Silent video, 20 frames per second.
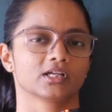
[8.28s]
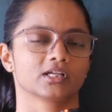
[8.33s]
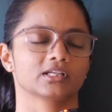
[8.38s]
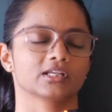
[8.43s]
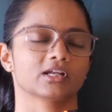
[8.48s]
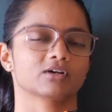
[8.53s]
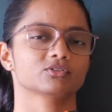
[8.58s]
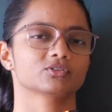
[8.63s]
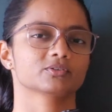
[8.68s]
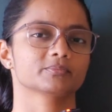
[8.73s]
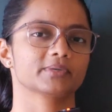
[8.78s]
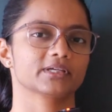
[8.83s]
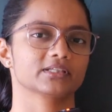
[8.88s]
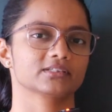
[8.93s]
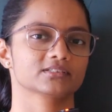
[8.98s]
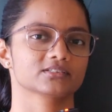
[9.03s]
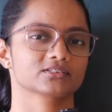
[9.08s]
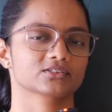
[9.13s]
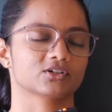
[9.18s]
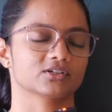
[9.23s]
Now to make
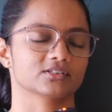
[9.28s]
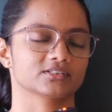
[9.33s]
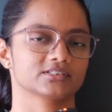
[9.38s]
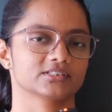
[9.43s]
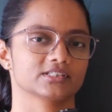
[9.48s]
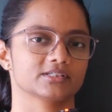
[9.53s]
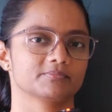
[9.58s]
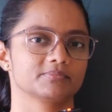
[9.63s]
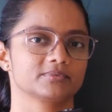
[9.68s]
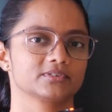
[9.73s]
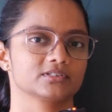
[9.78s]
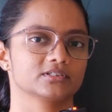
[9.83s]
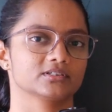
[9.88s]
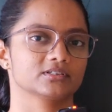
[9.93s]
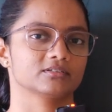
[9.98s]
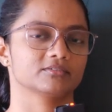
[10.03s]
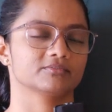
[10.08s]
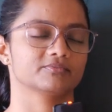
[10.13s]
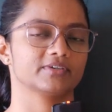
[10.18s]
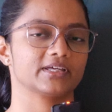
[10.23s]
this concept
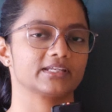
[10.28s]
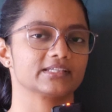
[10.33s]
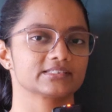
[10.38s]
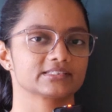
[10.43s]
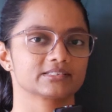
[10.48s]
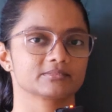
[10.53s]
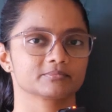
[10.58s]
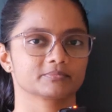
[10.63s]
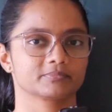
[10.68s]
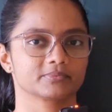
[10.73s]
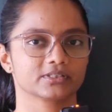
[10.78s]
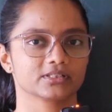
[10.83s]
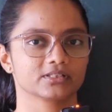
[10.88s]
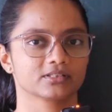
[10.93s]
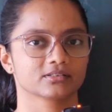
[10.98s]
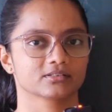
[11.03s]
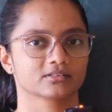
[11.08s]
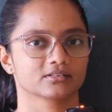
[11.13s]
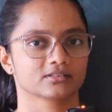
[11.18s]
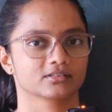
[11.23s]
very simple,
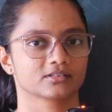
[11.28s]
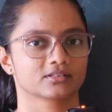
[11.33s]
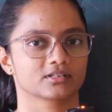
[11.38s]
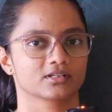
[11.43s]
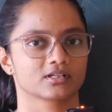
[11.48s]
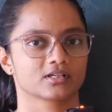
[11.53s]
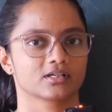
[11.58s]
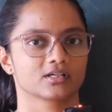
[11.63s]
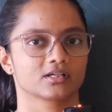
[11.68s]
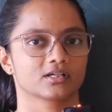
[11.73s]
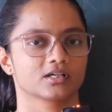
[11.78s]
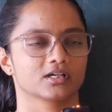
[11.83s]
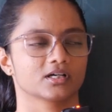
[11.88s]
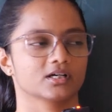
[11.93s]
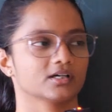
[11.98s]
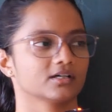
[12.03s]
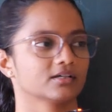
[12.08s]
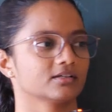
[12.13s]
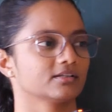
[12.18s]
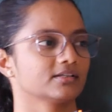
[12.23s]

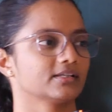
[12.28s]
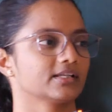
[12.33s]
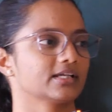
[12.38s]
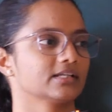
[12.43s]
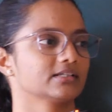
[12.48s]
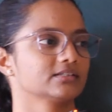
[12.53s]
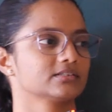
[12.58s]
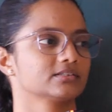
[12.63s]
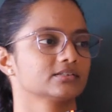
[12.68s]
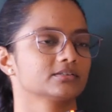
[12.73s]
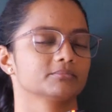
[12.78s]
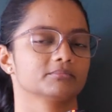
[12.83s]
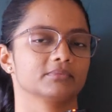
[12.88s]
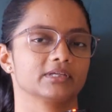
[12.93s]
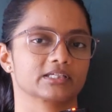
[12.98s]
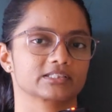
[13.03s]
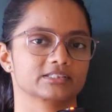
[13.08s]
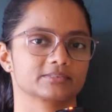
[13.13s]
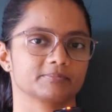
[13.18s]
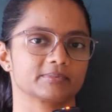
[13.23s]
let me
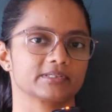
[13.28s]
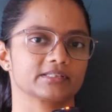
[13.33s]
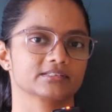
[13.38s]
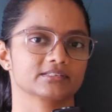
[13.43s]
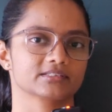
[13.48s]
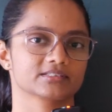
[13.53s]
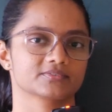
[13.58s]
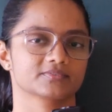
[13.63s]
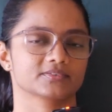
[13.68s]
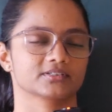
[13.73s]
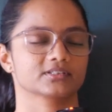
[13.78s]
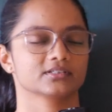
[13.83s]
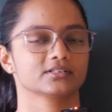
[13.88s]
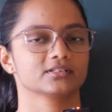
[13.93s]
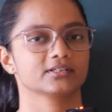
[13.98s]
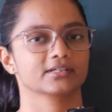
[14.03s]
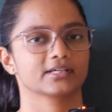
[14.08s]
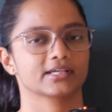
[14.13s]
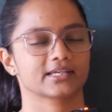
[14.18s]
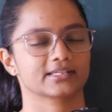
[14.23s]
explain this with an
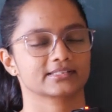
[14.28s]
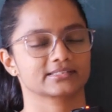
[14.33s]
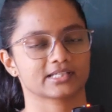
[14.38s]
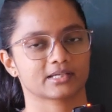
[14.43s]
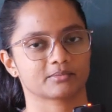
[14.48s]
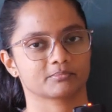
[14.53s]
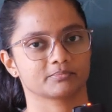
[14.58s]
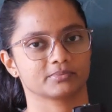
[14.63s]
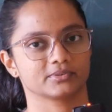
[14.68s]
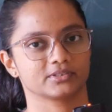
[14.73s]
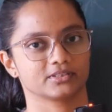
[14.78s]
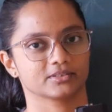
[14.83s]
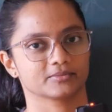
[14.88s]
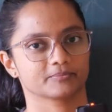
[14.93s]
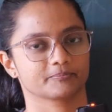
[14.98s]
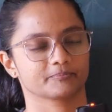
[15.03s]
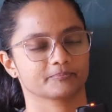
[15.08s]
example.